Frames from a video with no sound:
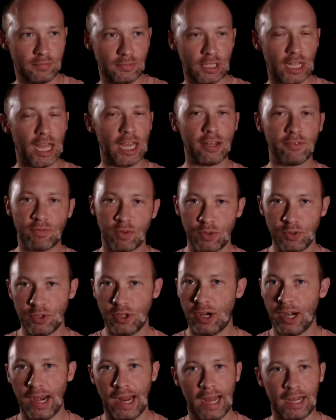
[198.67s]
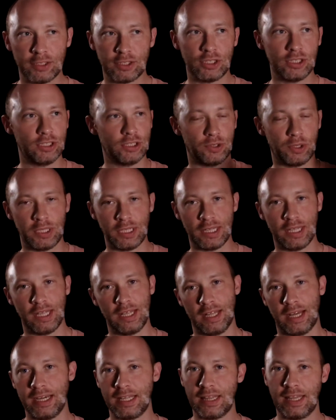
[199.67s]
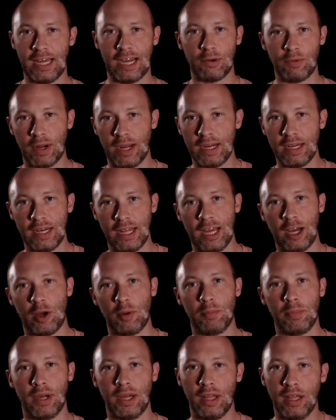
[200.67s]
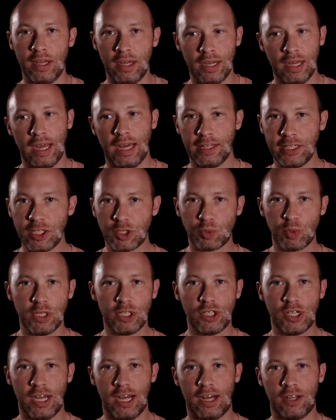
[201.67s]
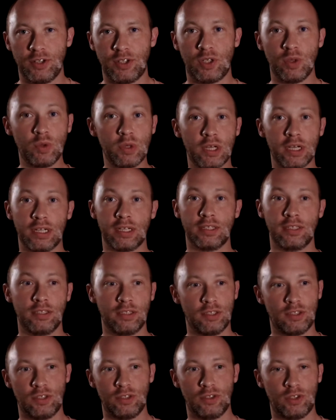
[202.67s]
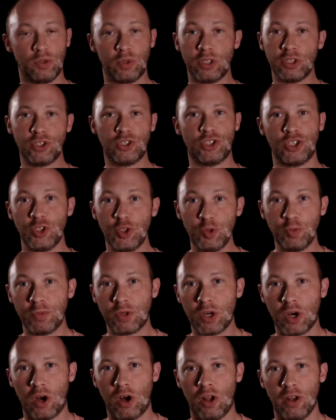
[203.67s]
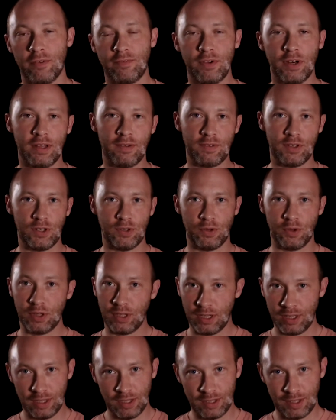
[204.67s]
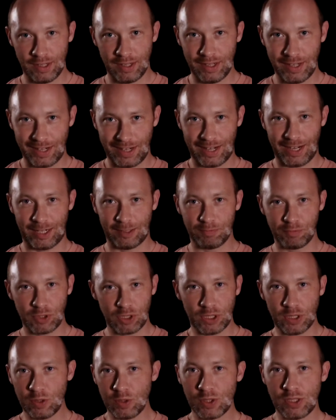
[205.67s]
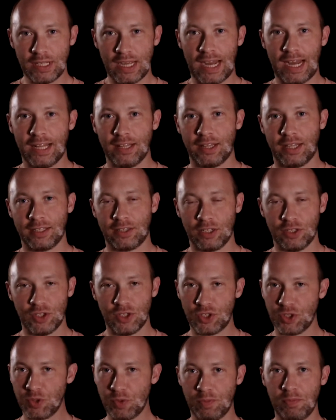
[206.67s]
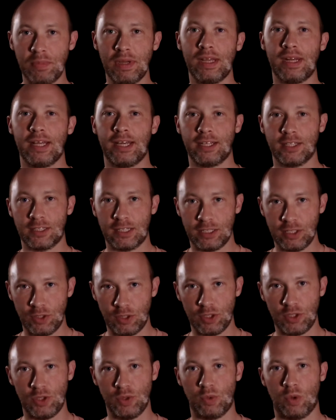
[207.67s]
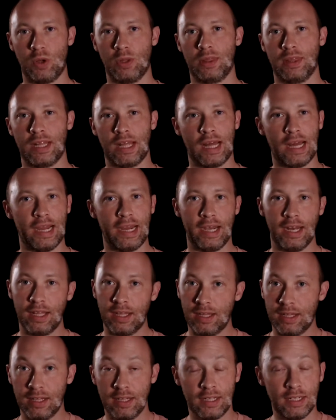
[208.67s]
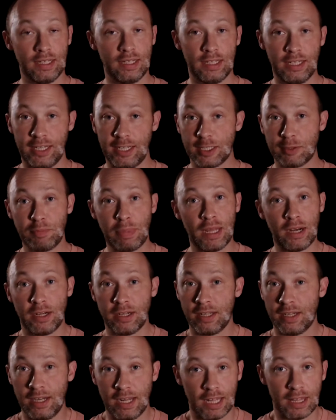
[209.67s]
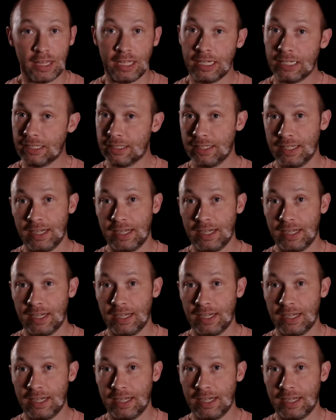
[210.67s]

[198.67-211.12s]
take food to their houses or anything like that right now, but at least reach out. Do a Zoom call if any of you use that, like the Zoom meetings that you can do online. It's better than nothing.